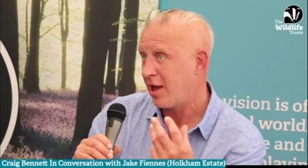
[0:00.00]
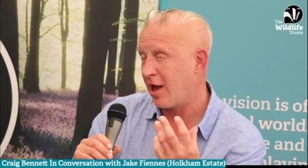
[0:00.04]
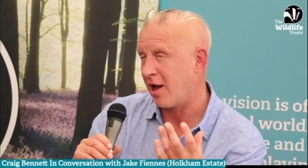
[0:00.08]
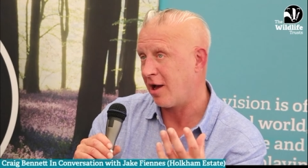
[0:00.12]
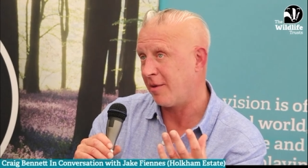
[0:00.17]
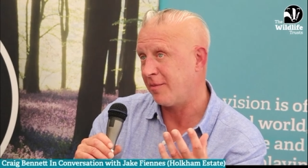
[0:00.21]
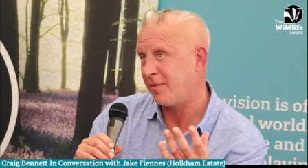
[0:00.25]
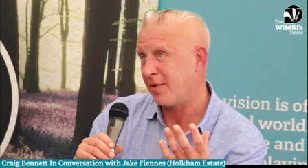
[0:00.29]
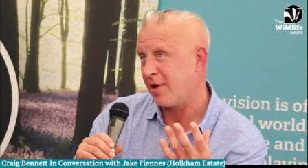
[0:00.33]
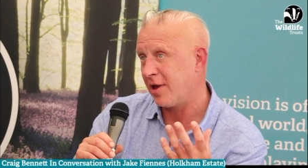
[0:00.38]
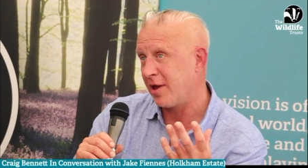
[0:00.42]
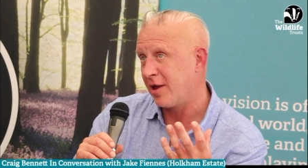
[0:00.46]

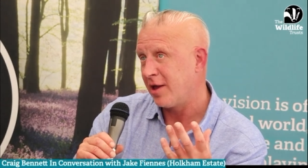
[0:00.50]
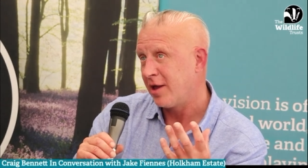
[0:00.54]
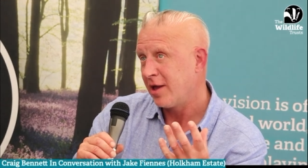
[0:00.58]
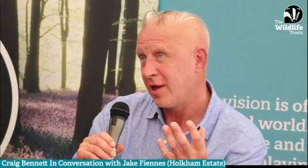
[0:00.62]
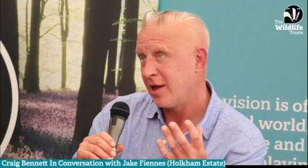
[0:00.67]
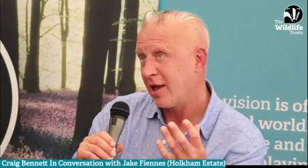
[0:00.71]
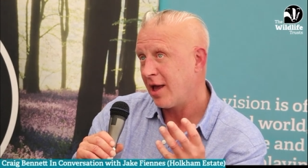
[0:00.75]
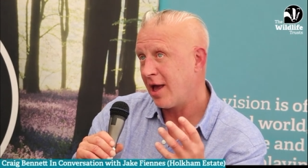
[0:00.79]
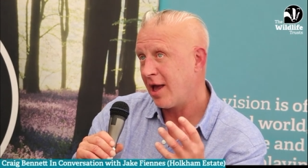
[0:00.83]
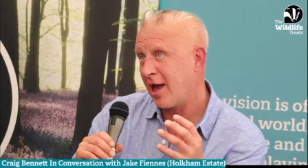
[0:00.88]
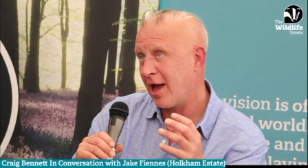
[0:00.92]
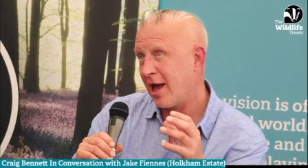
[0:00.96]

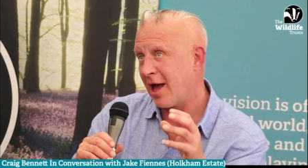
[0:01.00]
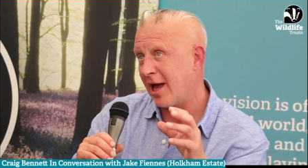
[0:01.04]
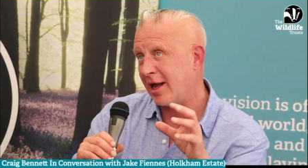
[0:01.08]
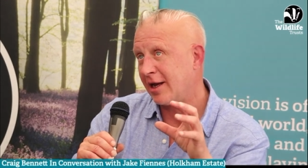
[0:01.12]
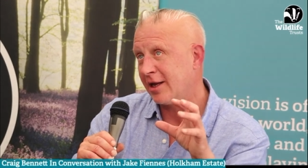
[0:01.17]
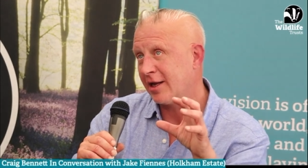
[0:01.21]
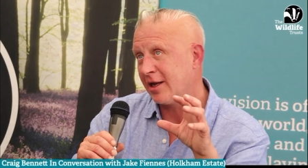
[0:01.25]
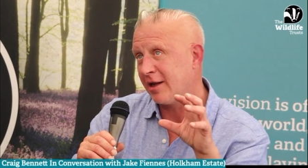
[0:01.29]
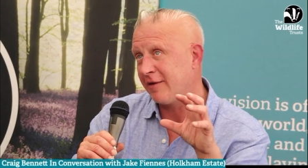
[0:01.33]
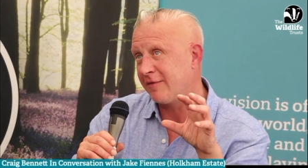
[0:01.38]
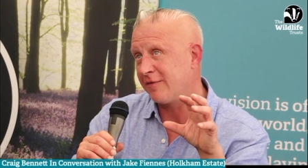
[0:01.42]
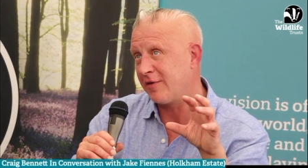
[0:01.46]

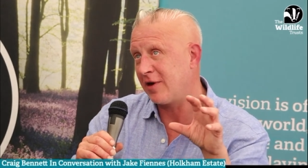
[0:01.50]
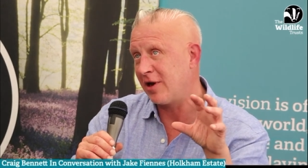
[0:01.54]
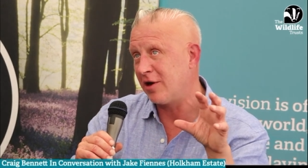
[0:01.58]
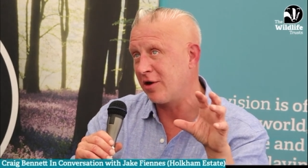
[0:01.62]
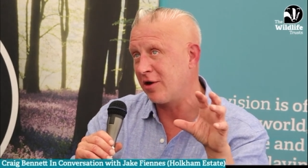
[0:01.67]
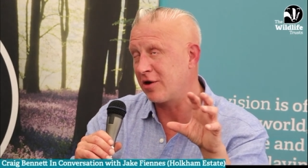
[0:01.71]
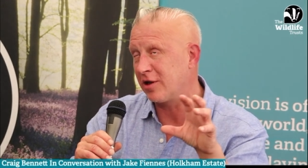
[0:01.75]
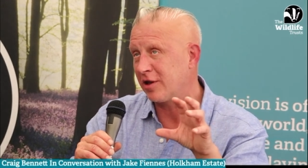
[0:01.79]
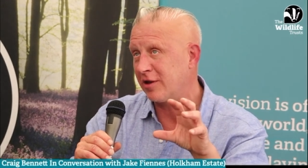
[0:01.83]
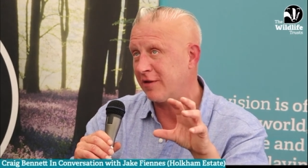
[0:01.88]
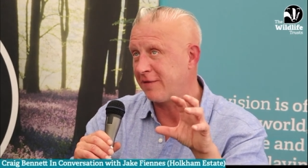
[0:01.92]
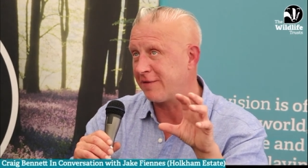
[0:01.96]
And if we
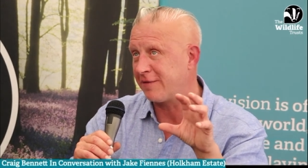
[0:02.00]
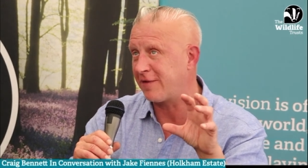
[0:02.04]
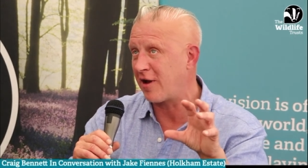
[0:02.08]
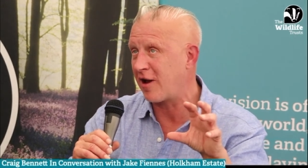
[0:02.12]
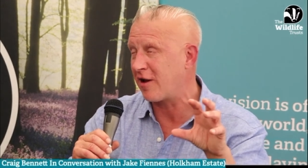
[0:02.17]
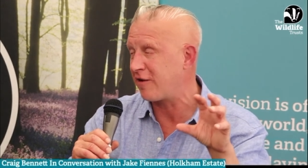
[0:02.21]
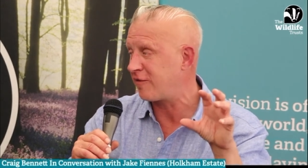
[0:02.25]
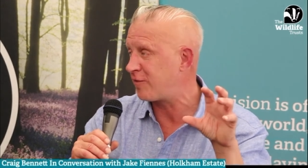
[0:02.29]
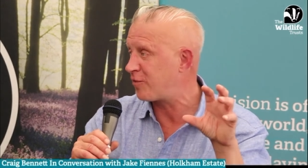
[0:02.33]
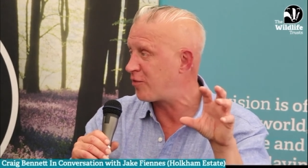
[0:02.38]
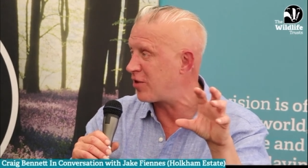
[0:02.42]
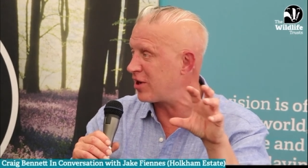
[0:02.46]
look at the
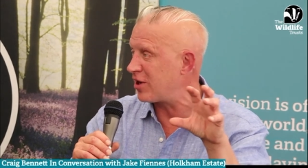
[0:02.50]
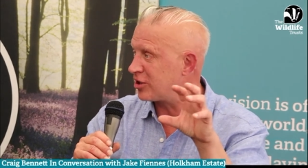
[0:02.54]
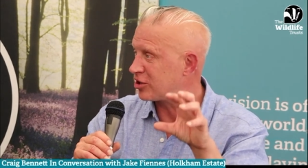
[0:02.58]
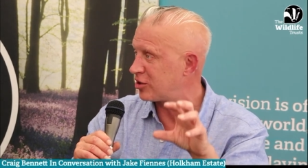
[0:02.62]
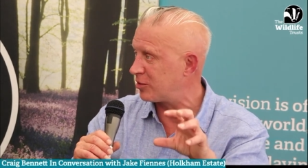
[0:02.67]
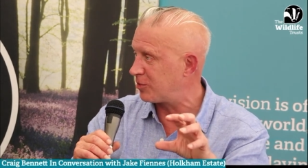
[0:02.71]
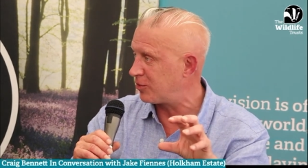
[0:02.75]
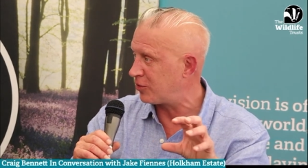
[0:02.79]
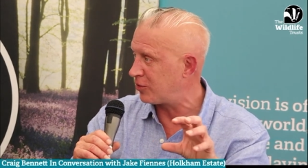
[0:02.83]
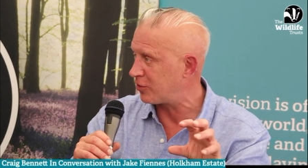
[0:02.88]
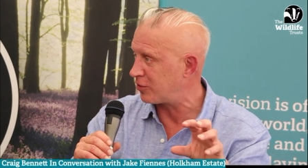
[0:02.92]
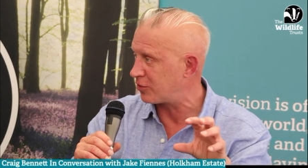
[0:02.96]
five
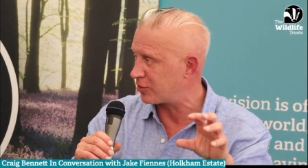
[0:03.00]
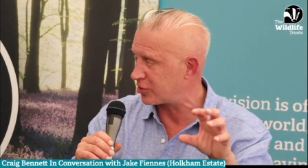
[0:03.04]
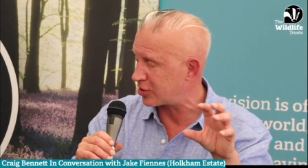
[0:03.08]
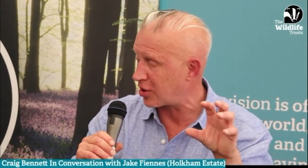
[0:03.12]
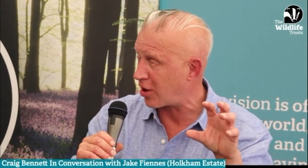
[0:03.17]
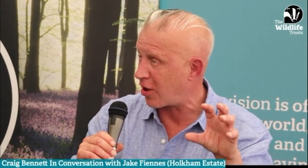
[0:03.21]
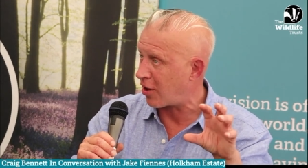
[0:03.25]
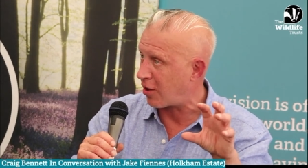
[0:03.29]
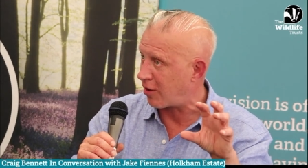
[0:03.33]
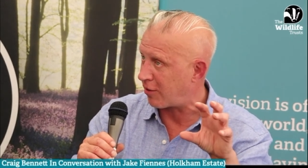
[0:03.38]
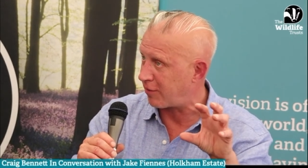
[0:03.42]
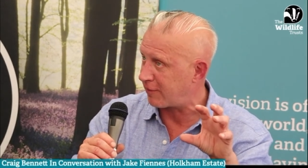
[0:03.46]

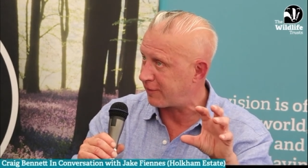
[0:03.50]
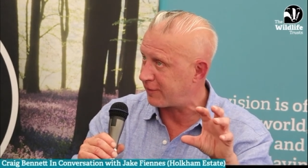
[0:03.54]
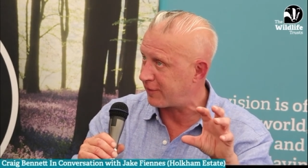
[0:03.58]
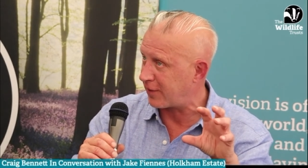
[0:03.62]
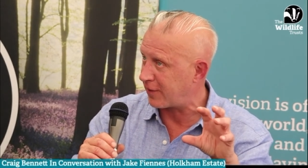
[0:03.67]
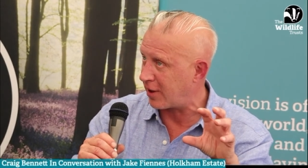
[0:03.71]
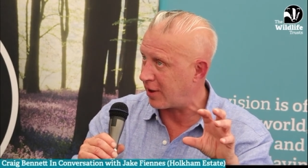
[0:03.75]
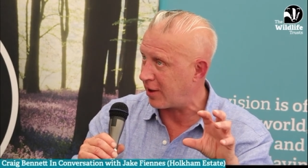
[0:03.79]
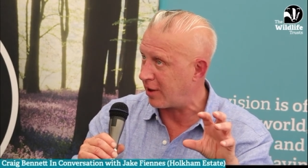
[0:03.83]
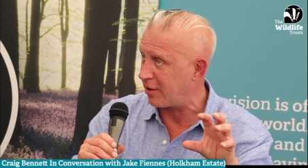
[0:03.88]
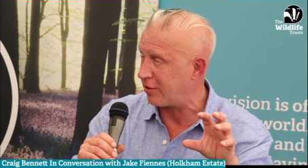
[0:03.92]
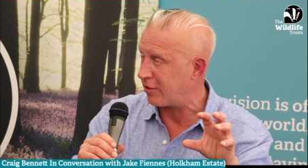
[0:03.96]
principles of